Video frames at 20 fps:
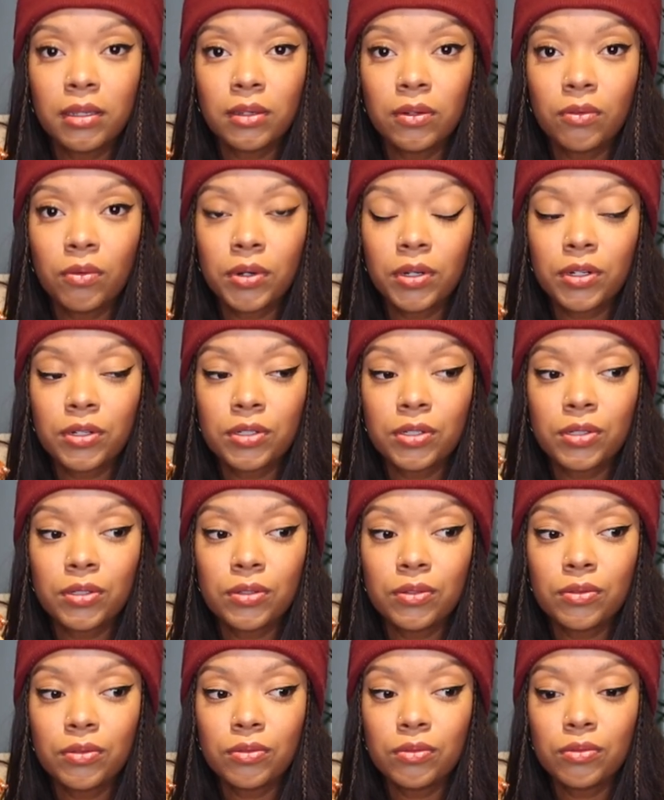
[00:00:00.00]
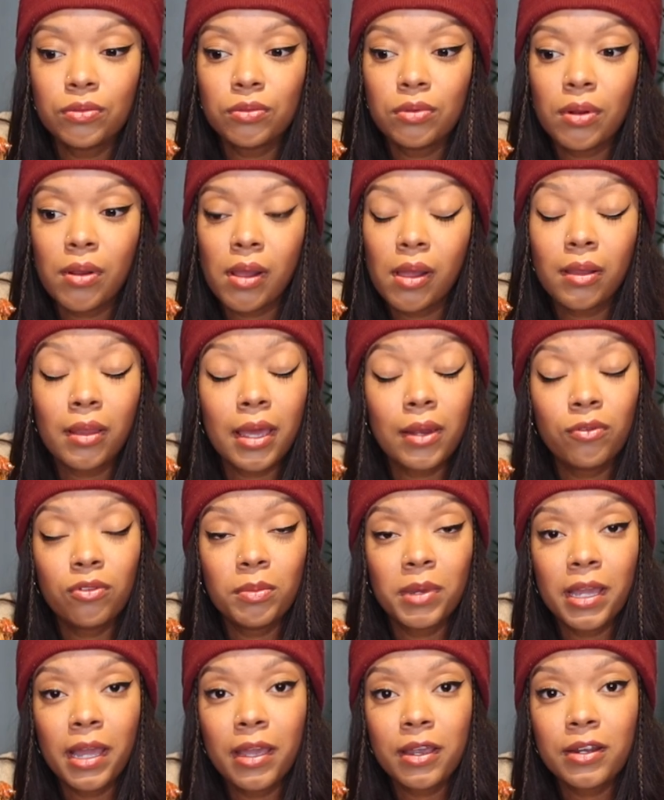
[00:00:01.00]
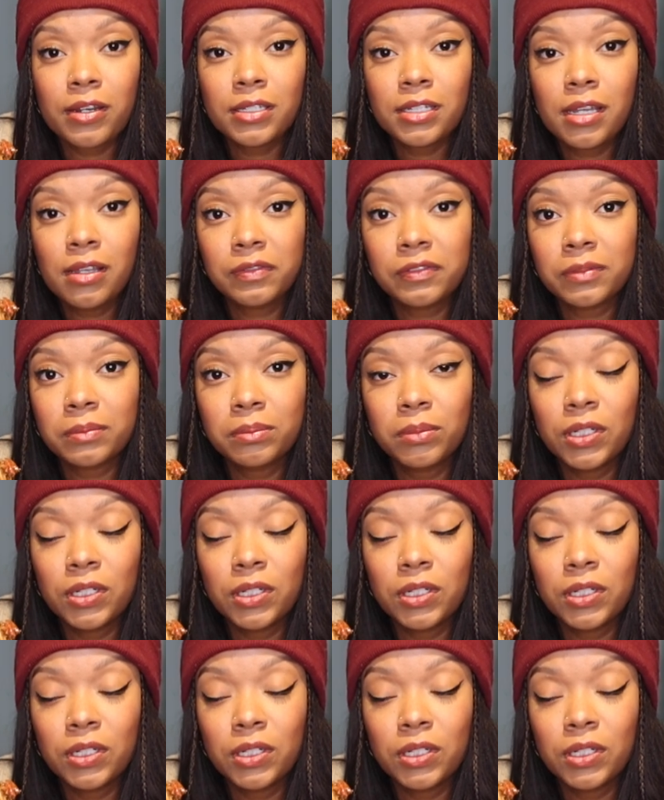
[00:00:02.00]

in order to align with my higher self.